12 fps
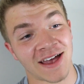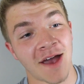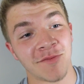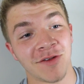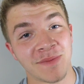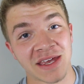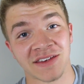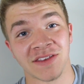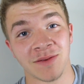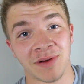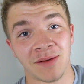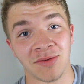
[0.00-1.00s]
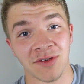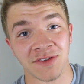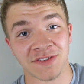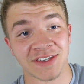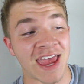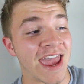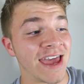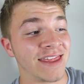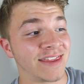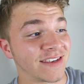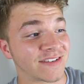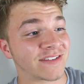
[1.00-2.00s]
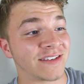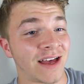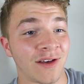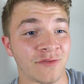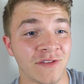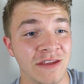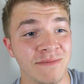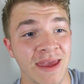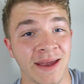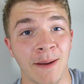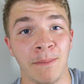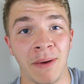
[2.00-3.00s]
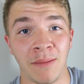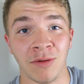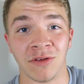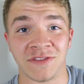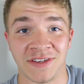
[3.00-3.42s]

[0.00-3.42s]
Time to mix the bubbles and this stuff and make a bubble